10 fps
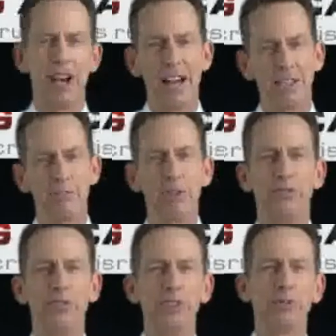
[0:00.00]
Hi, it's Bill
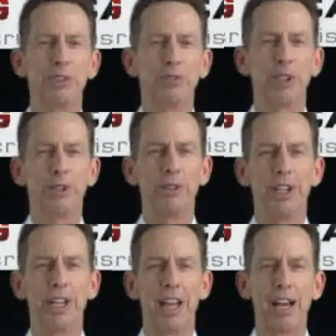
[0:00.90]
Fields with the Recruiting
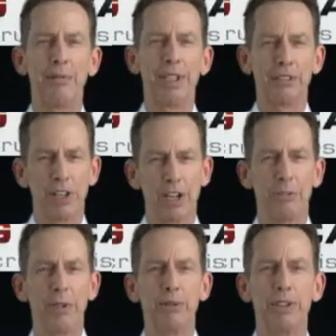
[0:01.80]
Academy. Excited to
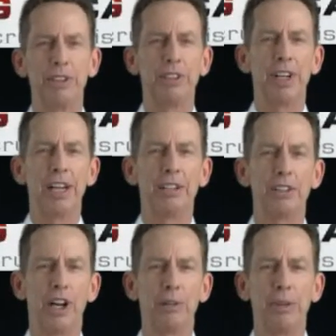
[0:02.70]
be with you today to
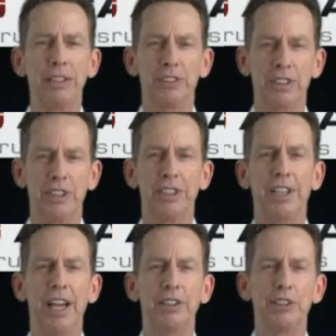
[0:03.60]
talk about selling
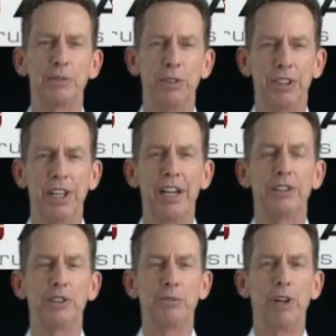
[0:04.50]
the agents what the
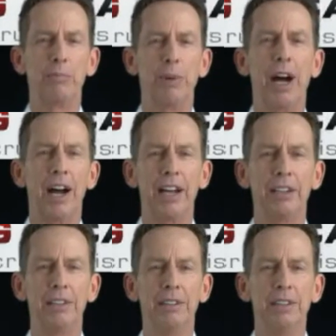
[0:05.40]
agents want to buy.
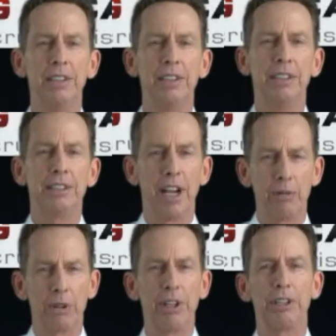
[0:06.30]
Today
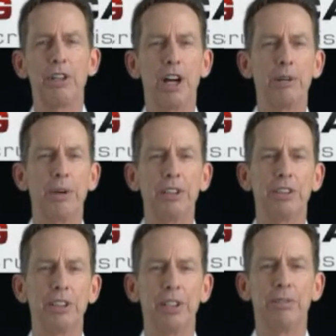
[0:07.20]
we're going to talk about
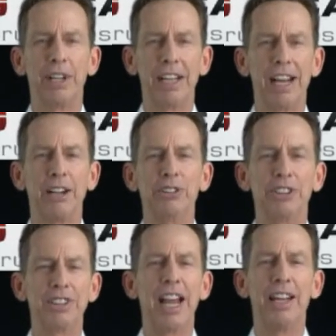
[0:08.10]
delivering an
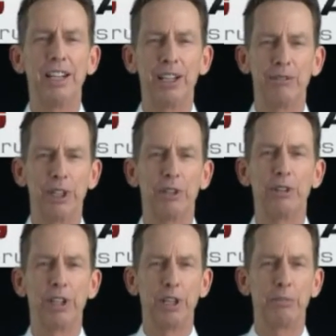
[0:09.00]
outstanding
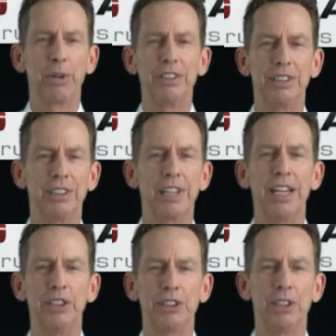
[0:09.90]
recruiting
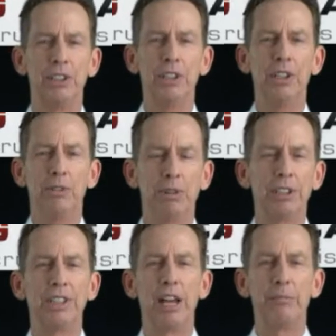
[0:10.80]
presentation. What
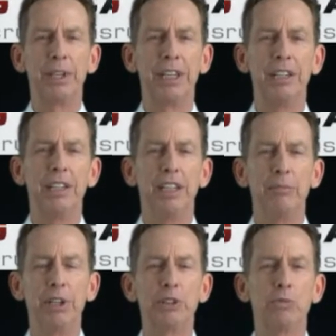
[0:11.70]
does that mean? It
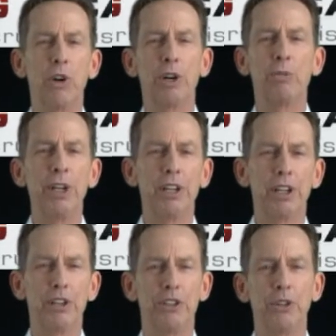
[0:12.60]
means what are we going
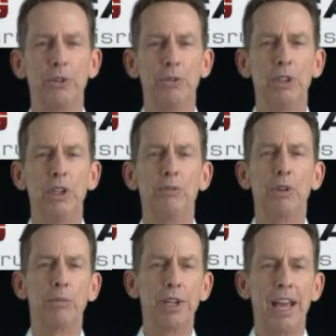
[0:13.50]
to do
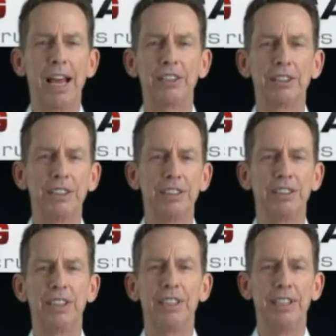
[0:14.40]
when we actually
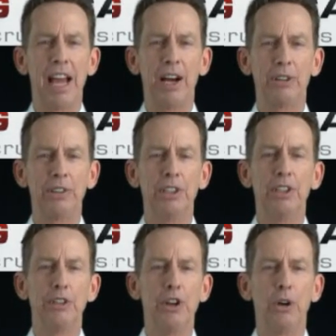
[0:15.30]
sit down,
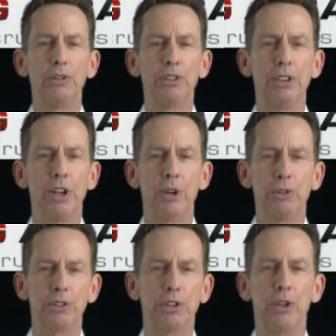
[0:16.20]
nose to
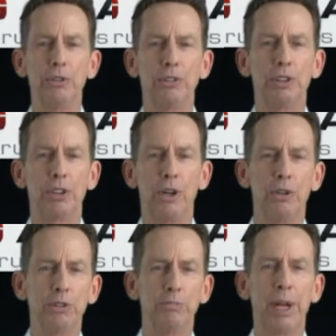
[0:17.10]
nose, toes to
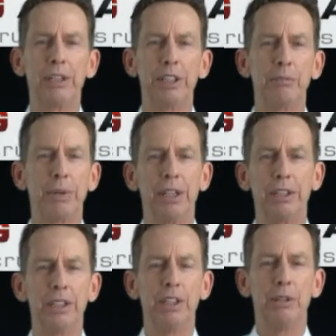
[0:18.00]
toes, belly to
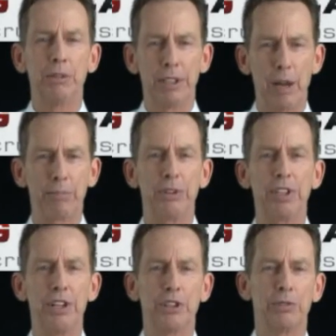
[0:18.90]
belly with that
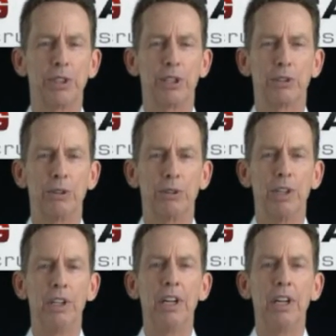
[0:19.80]
potential recruit?